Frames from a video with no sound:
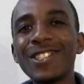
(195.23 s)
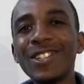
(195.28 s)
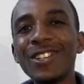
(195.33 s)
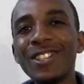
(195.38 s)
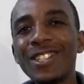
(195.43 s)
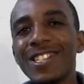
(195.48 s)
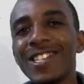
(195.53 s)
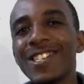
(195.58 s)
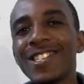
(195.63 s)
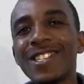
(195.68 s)
so
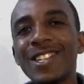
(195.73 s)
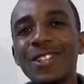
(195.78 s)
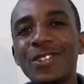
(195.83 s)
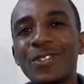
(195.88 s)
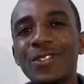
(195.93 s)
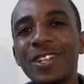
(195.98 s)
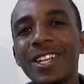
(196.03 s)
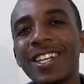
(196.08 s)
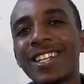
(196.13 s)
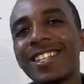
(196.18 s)
this is the
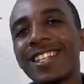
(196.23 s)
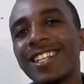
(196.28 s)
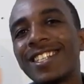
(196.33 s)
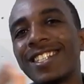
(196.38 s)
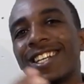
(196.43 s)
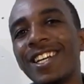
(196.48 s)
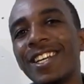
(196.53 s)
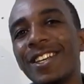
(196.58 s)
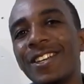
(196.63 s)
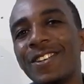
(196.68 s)
trick that
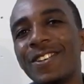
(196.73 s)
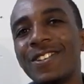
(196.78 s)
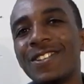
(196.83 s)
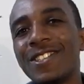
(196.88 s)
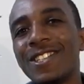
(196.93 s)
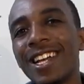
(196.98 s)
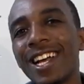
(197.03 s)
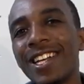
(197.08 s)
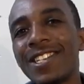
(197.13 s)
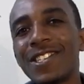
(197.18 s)
I
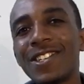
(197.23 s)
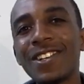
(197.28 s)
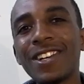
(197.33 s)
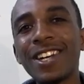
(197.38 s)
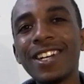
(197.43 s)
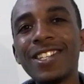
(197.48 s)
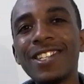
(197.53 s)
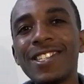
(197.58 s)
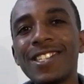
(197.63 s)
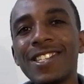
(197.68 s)
used as you
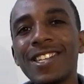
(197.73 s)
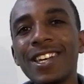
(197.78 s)
can